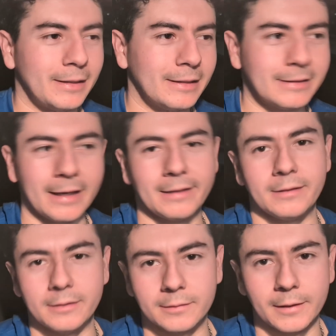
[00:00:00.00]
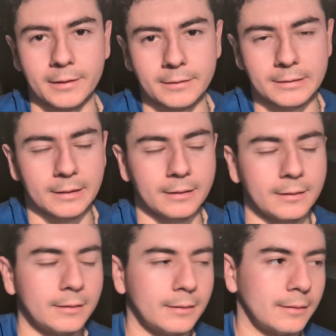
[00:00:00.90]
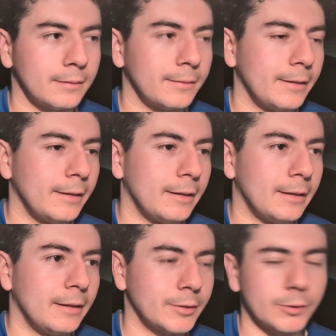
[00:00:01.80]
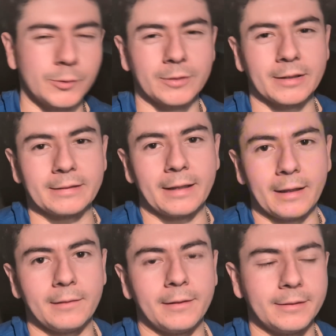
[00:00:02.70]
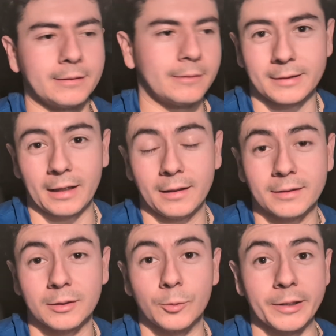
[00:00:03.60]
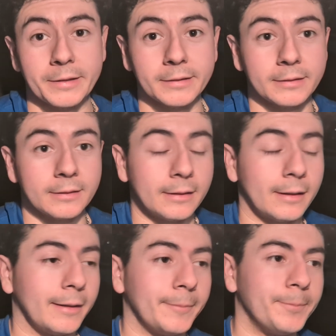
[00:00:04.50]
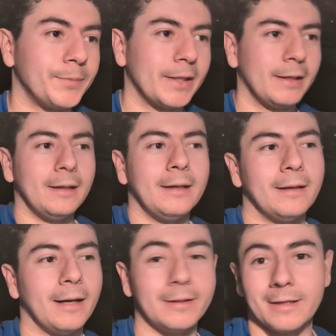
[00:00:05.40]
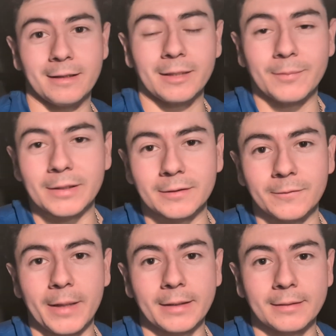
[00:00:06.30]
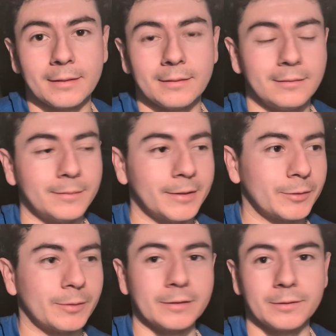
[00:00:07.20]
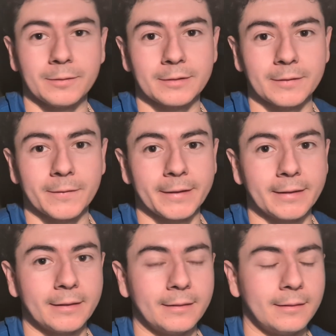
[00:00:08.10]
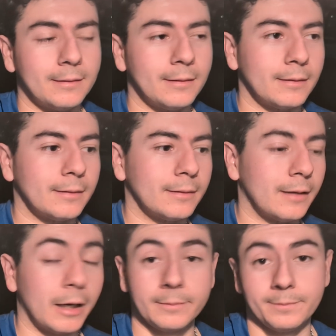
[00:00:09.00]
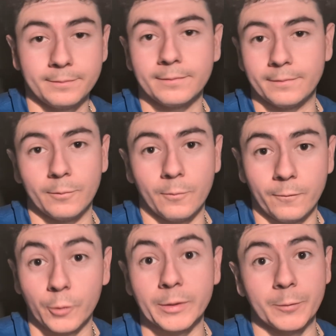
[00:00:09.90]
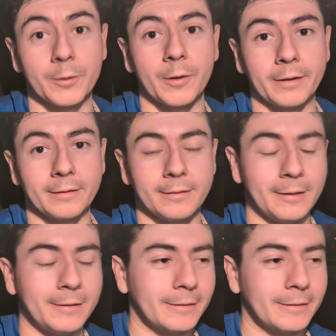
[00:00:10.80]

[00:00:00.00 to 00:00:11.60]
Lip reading: Xannies, right? You could say took drugs like that, right? So I got somewhat addicted, and I did not like myself back then, especially when I was doing stuff like that, and I firmly regret it.